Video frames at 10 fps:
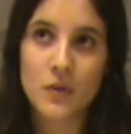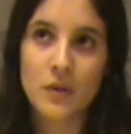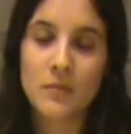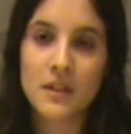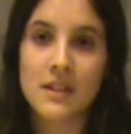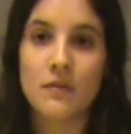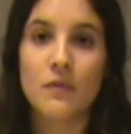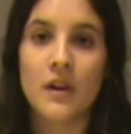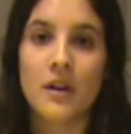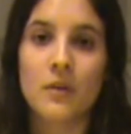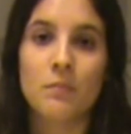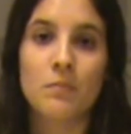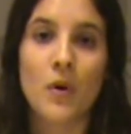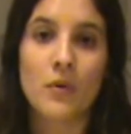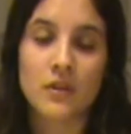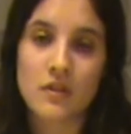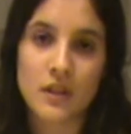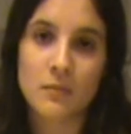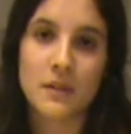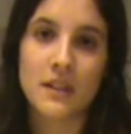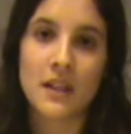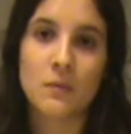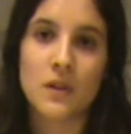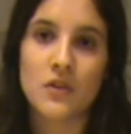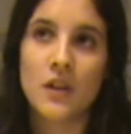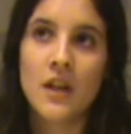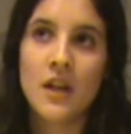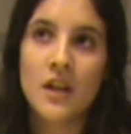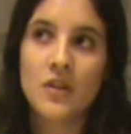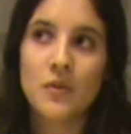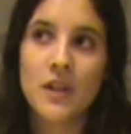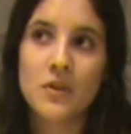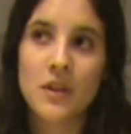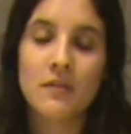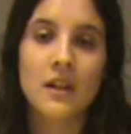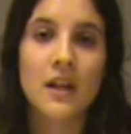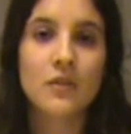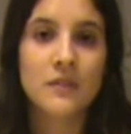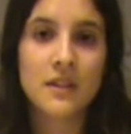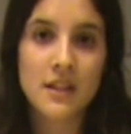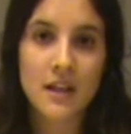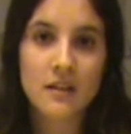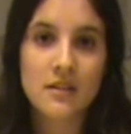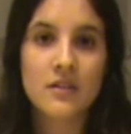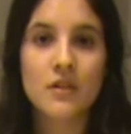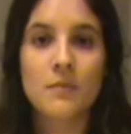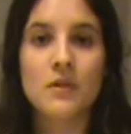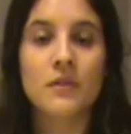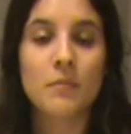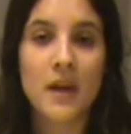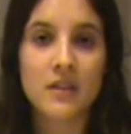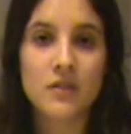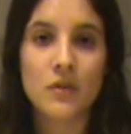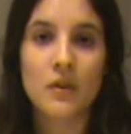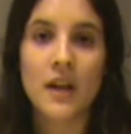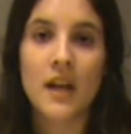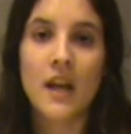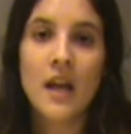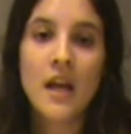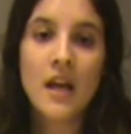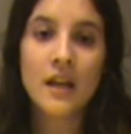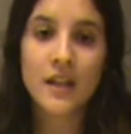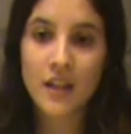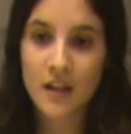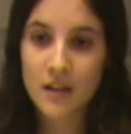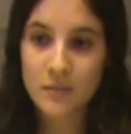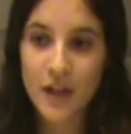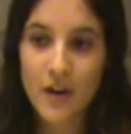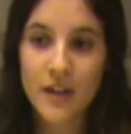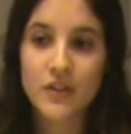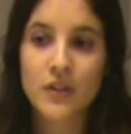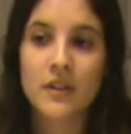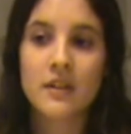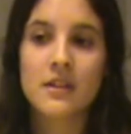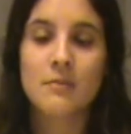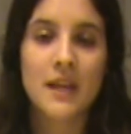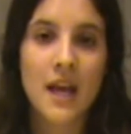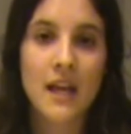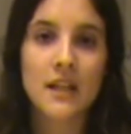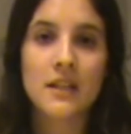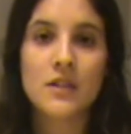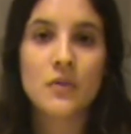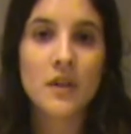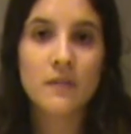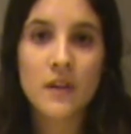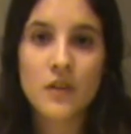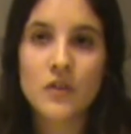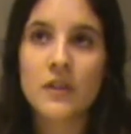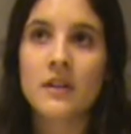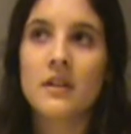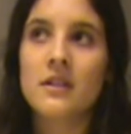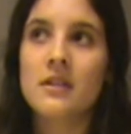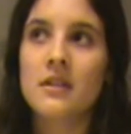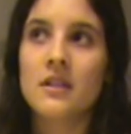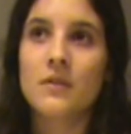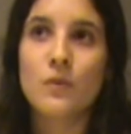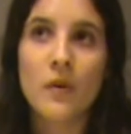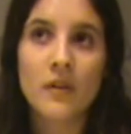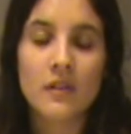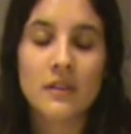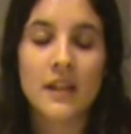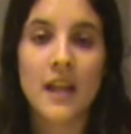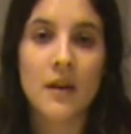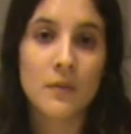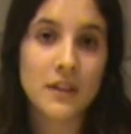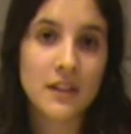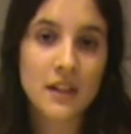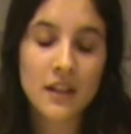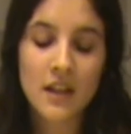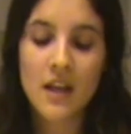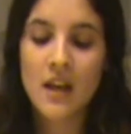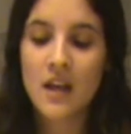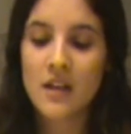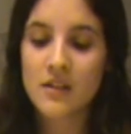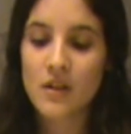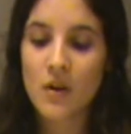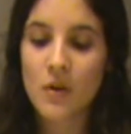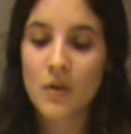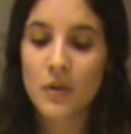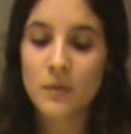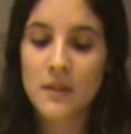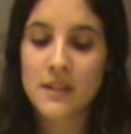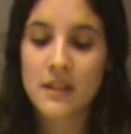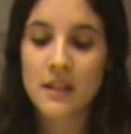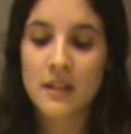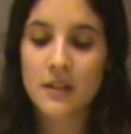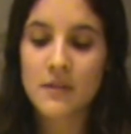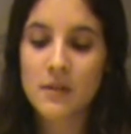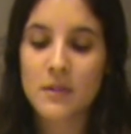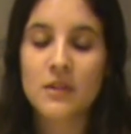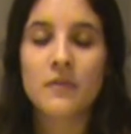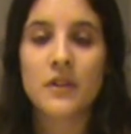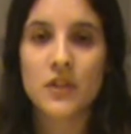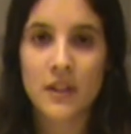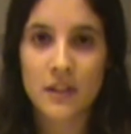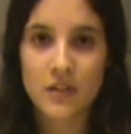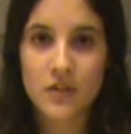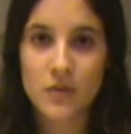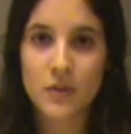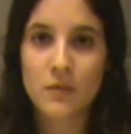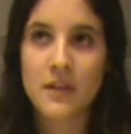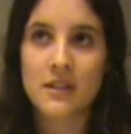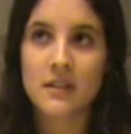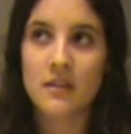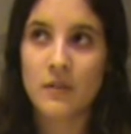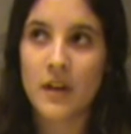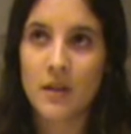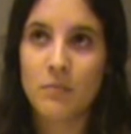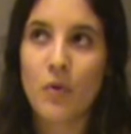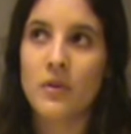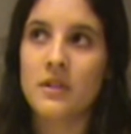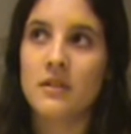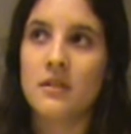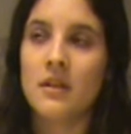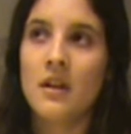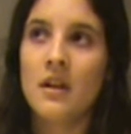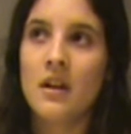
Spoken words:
document is a very broad document in which you need to give a lot of details in terms of the backstory, characters, mechanics, unique features, the world, and everything. So it was a bit of a challenge. So it was a very important